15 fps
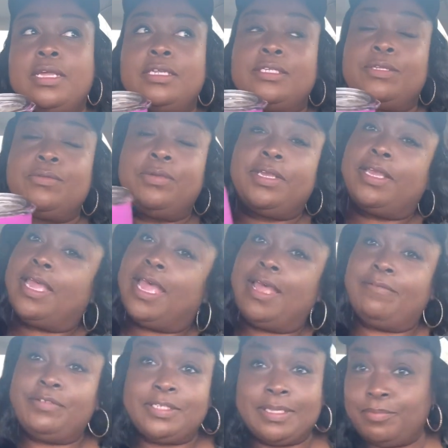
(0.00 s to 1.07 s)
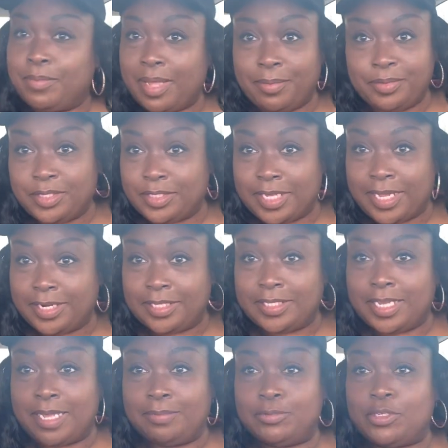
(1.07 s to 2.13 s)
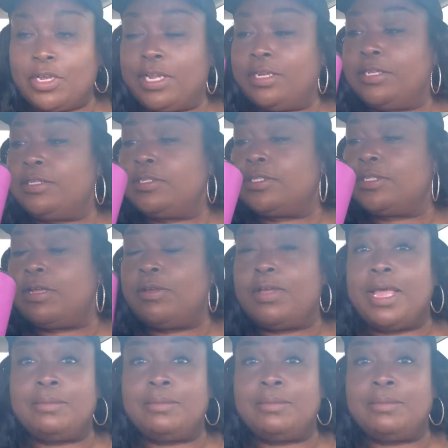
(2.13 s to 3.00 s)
so we can have some mommy daddy time darling so